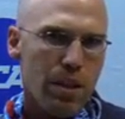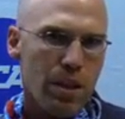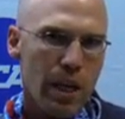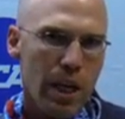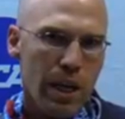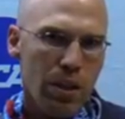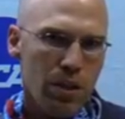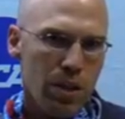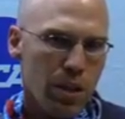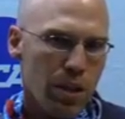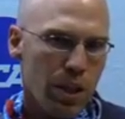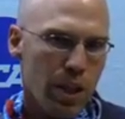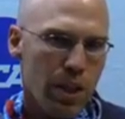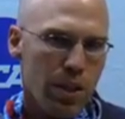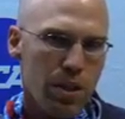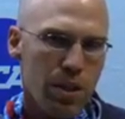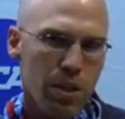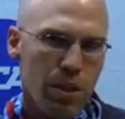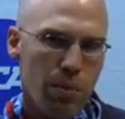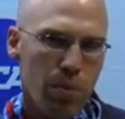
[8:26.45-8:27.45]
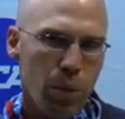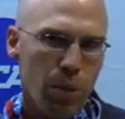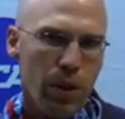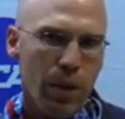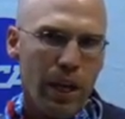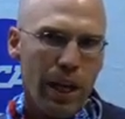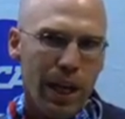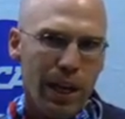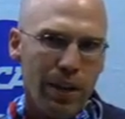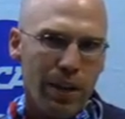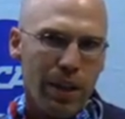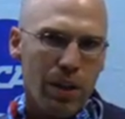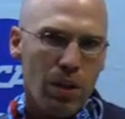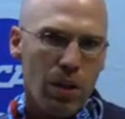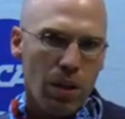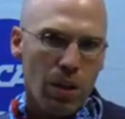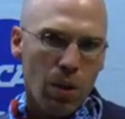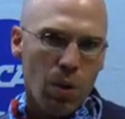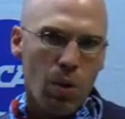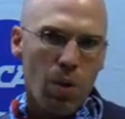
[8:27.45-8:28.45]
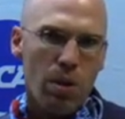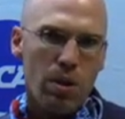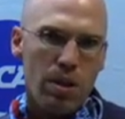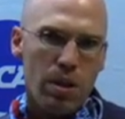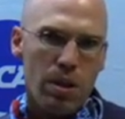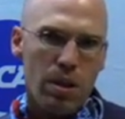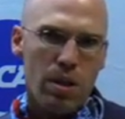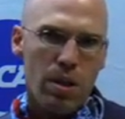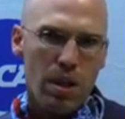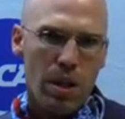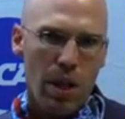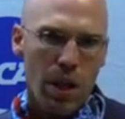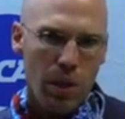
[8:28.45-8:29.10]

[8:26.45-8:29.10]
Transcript: and now it's a chance to put it out there on a course and see